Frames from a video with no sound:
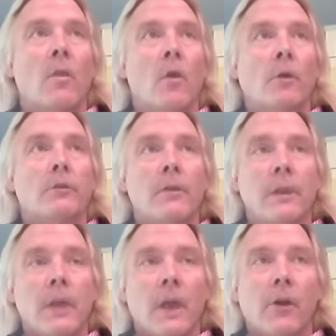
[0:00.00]
Those are
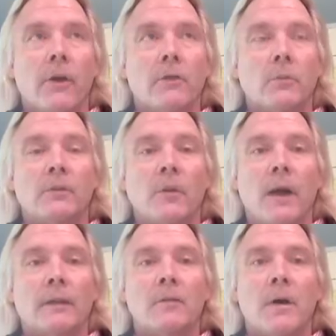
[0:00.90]
the areas we
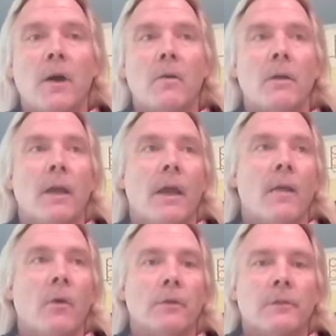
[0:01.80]
talked about,
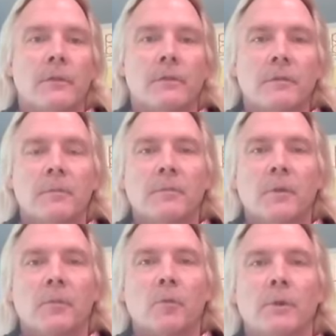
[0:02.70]
and those are the
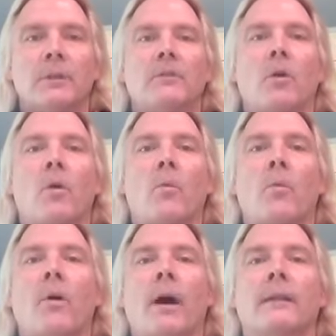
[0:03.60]
symptoms. We
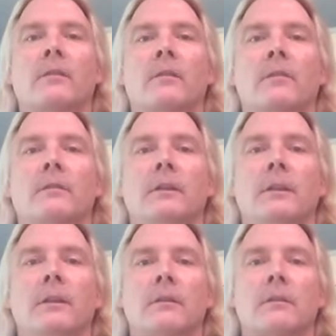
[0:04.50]
don't want to
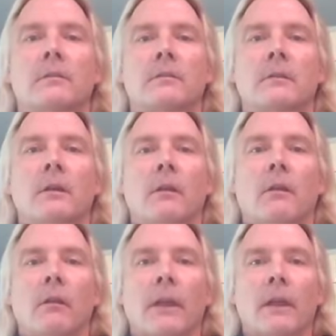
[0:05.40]
see this
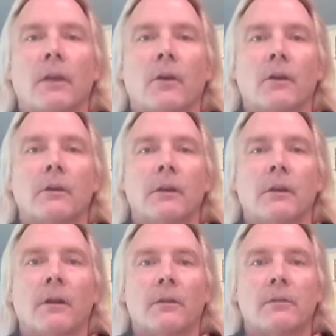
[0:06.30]
linger
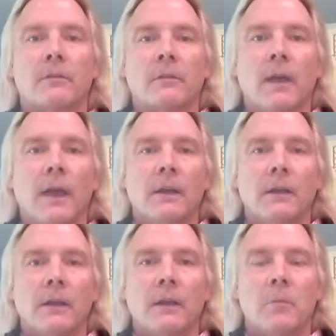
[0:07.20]
in our
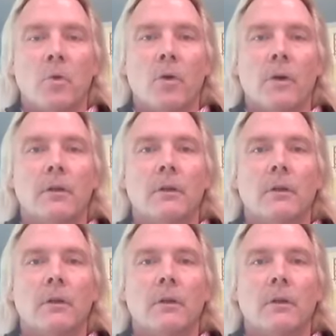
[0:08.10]
society anymore.